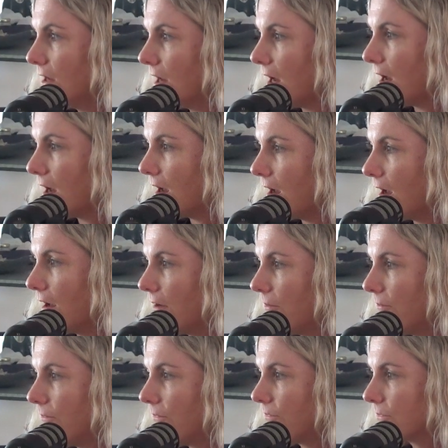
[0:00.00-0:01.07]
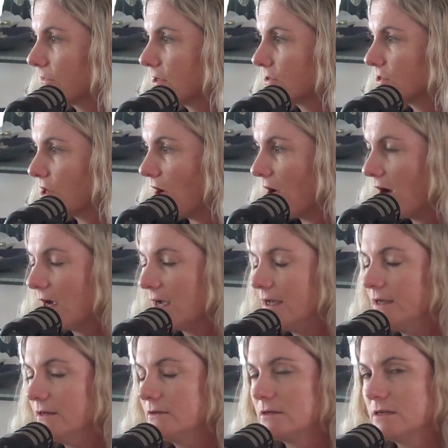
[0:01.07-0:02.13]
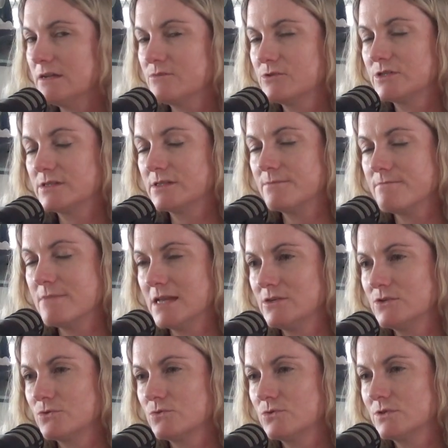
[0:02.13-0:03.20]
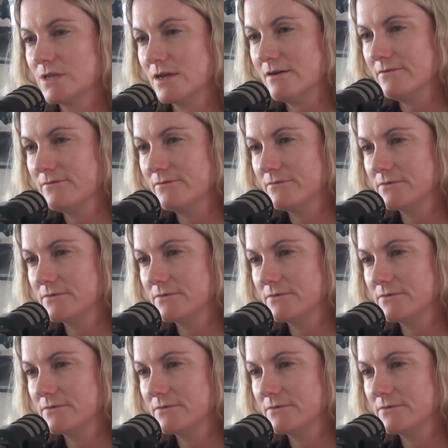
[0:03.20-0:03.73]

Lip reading: Tired, it was the mental stuff.